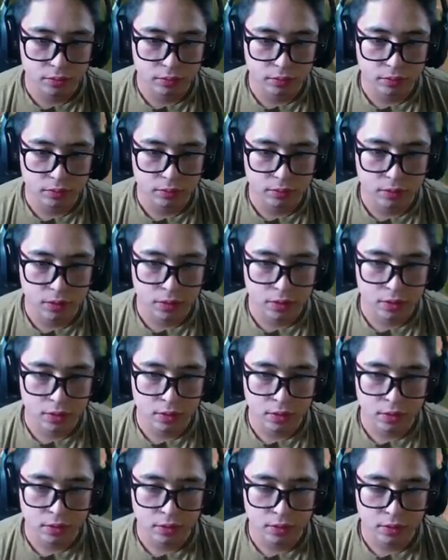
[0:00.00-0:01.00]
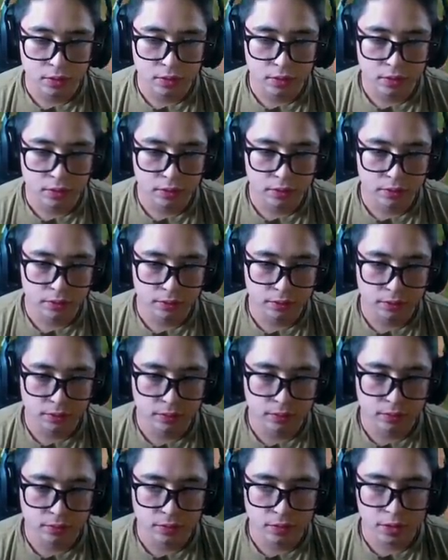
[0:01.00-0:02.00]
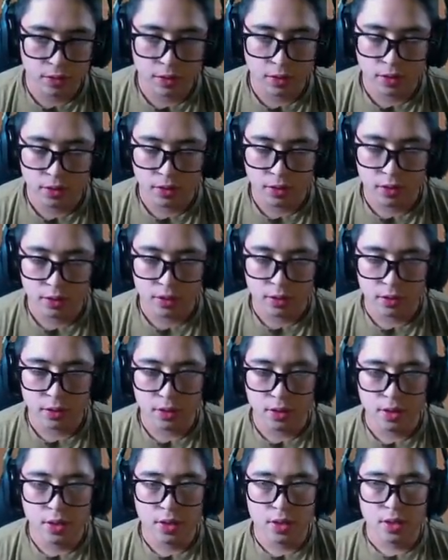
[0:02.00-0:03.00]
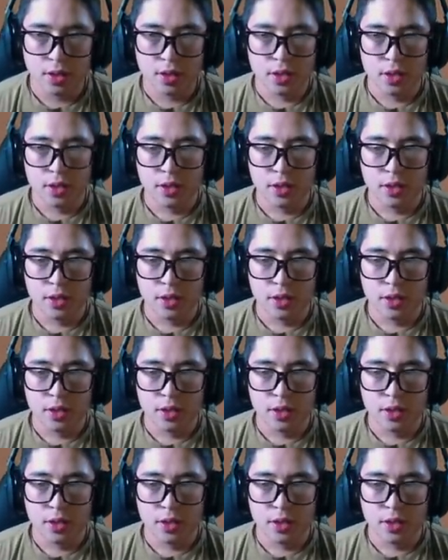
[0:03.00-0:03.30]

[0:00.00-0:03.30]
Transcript: [no speech]